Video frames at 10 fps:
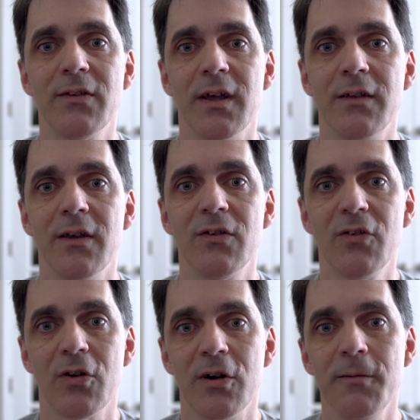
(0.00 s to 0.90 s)
I said, it does
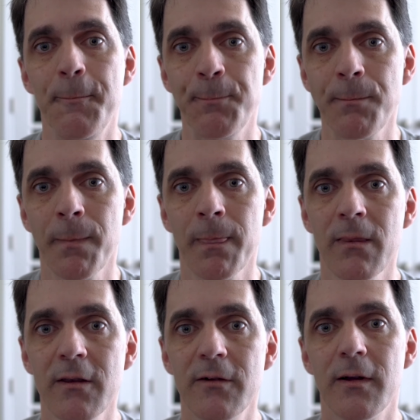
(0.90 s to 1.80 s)
turn.
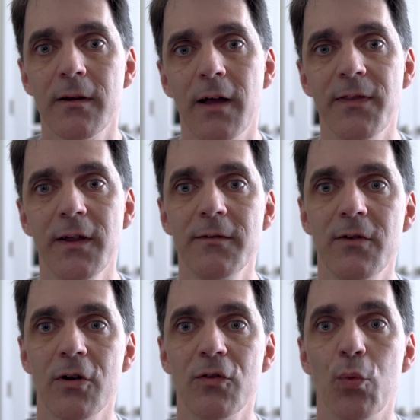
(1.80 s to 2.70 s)
I think it
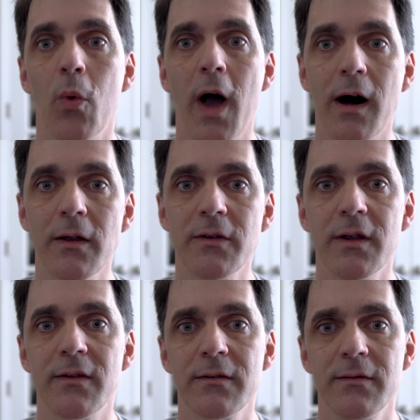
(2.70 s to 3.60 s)
turns well.
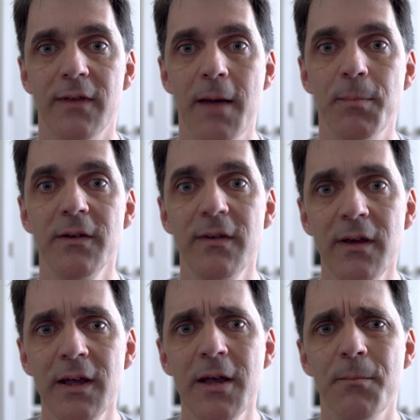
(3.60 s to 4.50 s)
It's dampened,
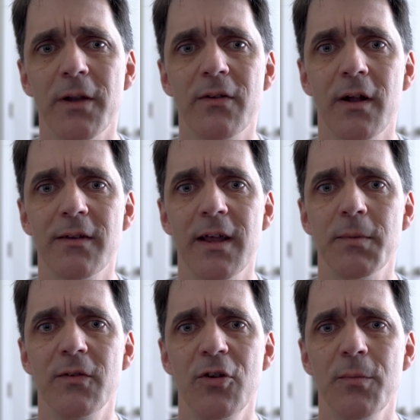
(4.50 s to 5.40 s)
but it's not
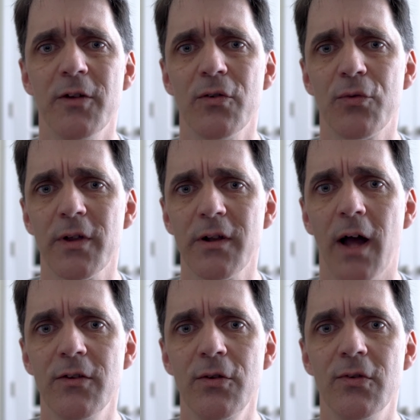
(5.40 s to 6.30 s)
dampened too much. So it's really
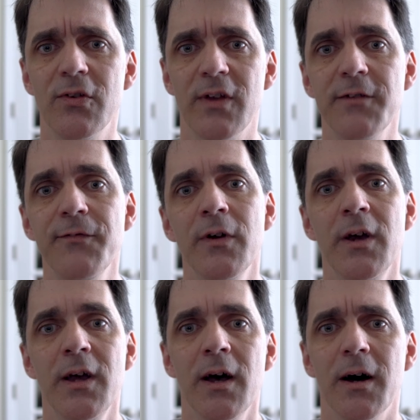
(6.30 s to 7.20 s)
not too stiff.
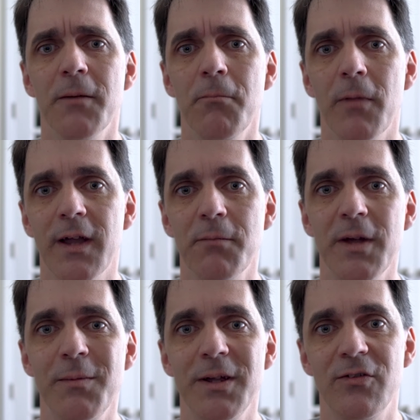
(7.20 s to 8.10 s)
Again,
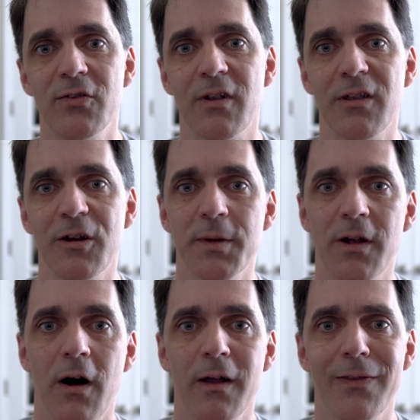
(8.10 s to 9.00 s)
maybe just a little
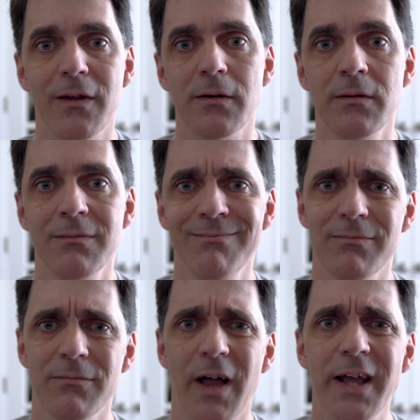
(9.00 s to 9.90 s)
bit on the
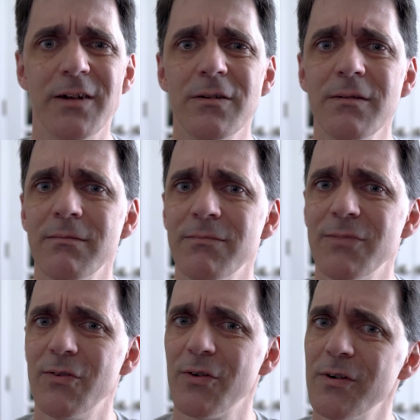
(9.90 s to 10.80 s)
lighter
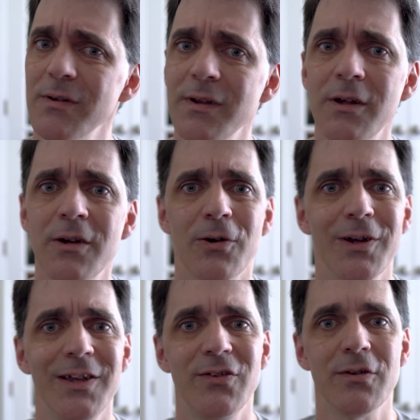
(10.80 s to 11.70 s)
to turn
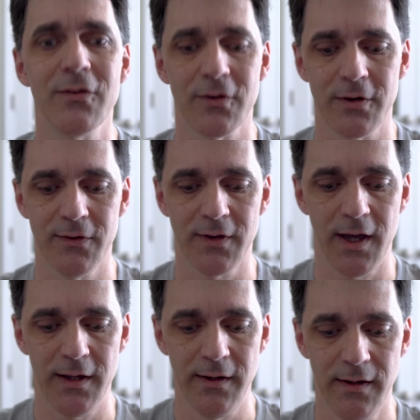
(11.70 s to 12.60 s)
or easier to turn
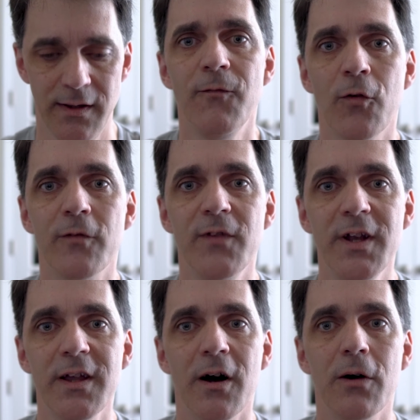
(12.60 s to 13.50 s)
side. For
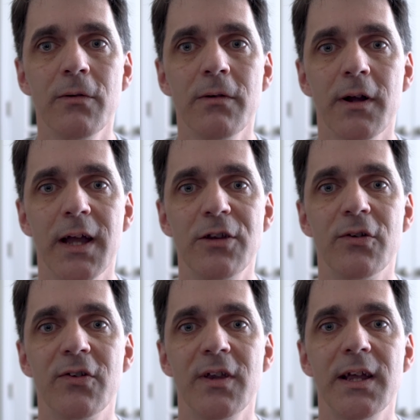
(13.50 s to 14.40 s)
video, again,
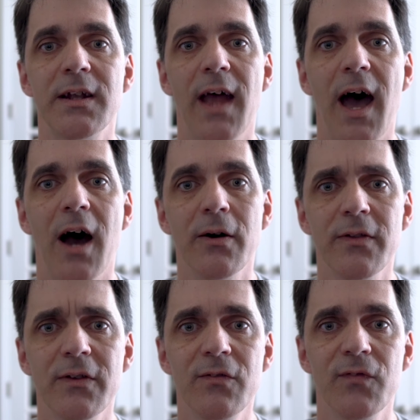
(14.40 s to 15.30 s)
you're seeing it now.
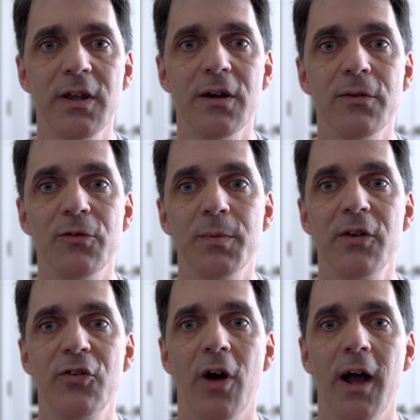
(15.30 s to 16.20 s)
And this video is
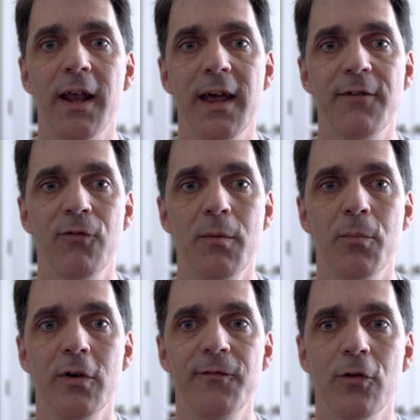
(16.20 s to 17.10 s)
being shot at
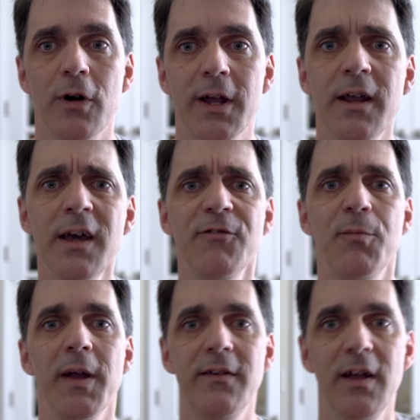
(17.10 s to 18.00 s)
f1.4. Again, if
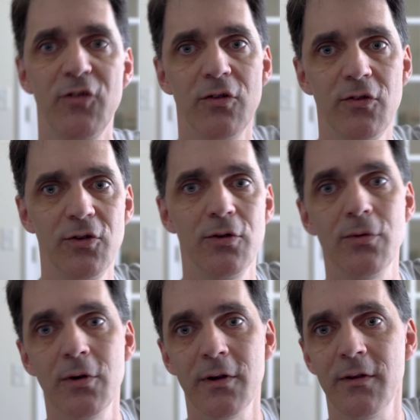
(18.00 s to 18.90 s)
you pay attention
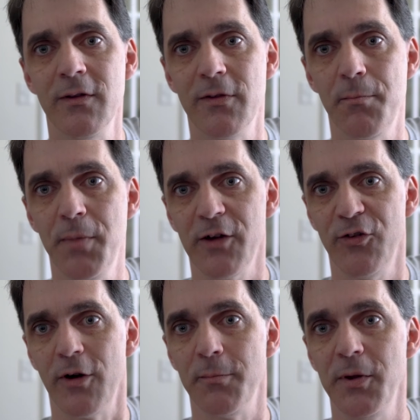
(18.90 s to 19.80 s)
to the
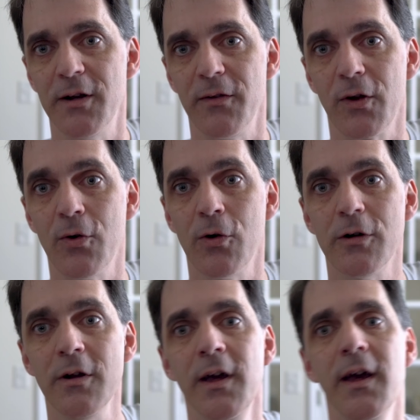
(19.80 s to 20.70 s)
picture up here in the
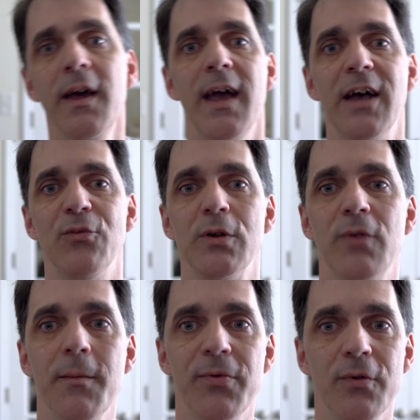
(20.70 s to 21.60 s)
corner, as we
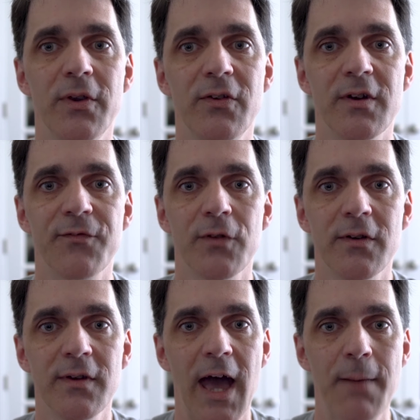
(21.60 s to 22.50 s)
ramp through these
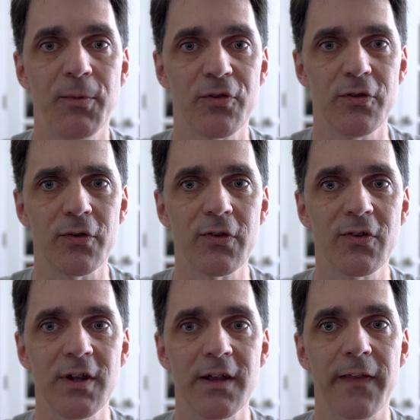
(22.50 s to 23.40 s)
different apertures, you'll
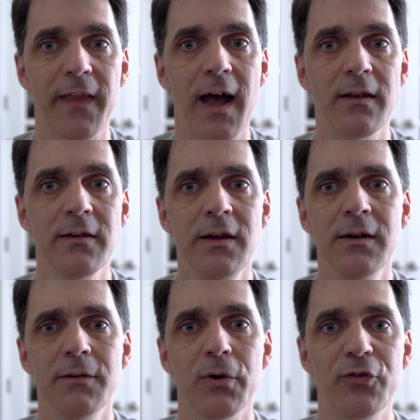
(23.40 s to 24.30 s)
see that
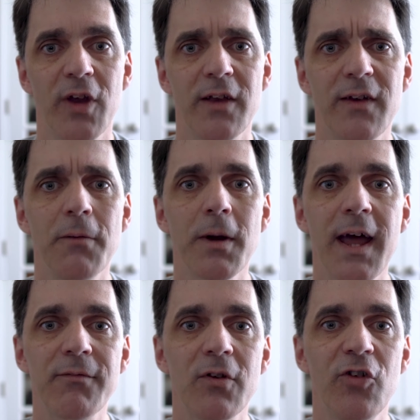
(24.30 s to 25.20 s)
will change. Now I'm going
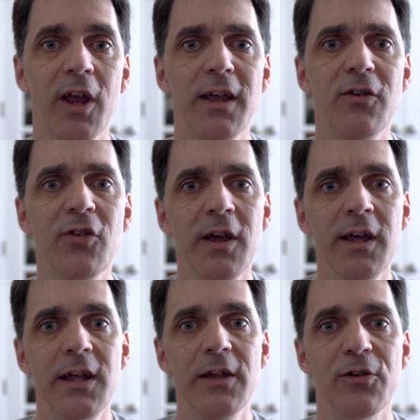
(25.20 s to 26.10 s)
to have to change
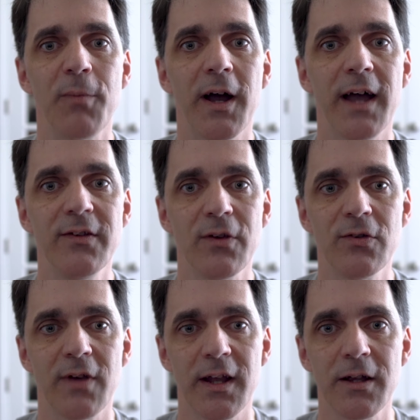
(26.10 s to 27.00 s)
either my
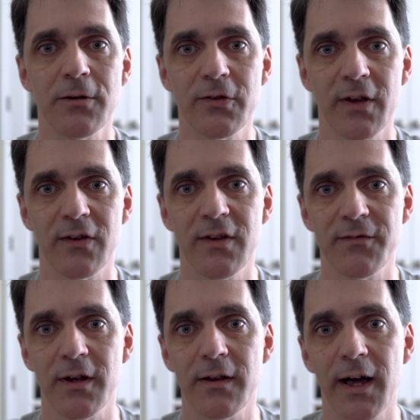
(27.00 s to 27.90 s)
ISO setting or
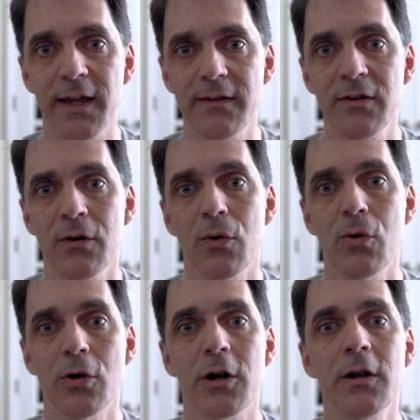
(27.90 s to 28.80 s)
sensitivity light,
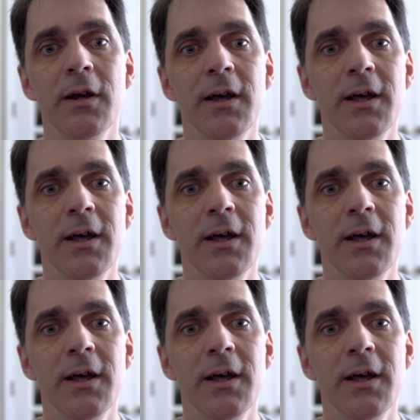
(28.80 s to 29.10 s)
or